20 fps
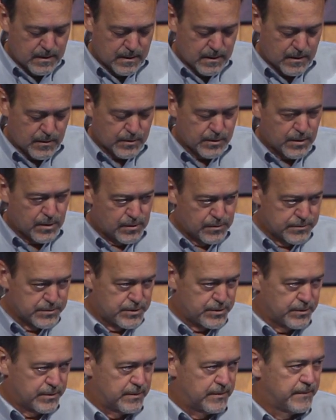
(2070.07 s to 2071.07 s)
Our
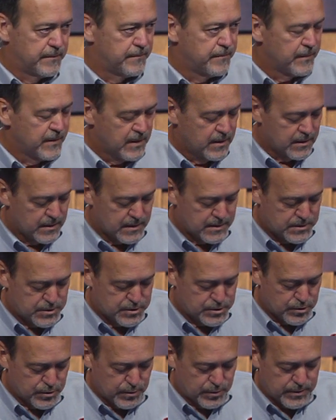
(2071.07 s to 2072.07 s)
culture is
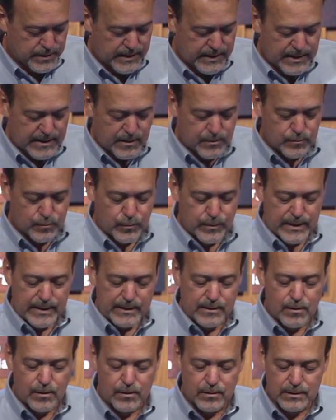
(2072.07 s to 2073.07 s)
churning out what I
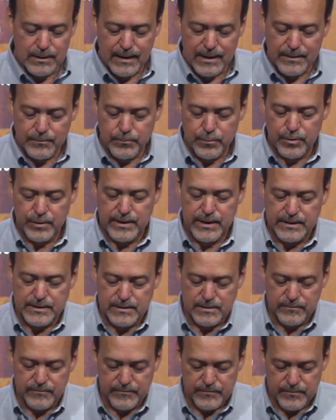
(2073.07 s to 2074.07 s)
call
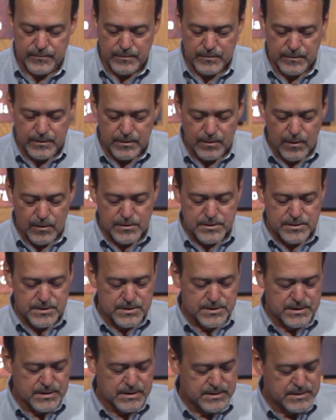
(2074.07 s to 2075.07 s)
unproductive
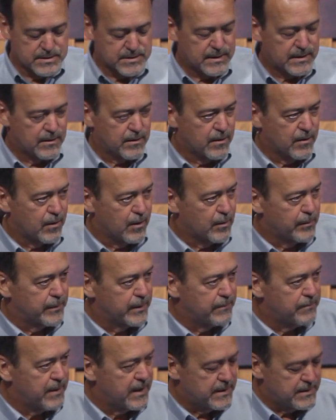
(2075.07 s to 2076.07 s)
narcissists at an
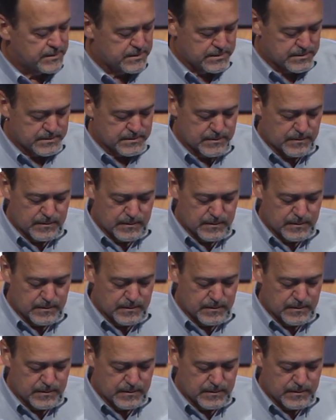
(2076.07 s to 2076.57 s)
alarming pace.